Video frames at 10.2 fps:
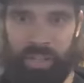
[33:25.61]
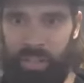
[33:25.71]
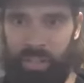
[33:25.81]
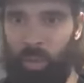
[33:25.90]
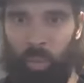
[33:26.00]

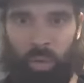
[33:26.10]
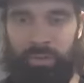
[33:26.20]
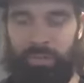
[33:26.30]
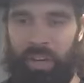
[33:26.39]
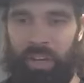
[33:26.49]

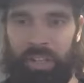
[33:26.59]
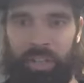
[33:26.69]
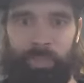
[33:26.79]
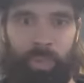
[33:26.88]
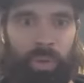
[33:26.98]
One very
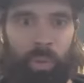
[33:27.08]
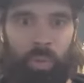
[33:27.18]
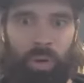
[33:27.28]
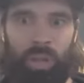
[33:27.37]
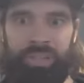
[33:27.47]
good point,
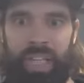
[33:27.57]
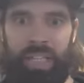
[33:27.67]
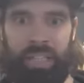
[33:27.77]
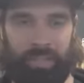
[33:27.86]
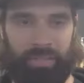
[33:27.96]
we're all
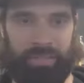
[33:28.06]
standing.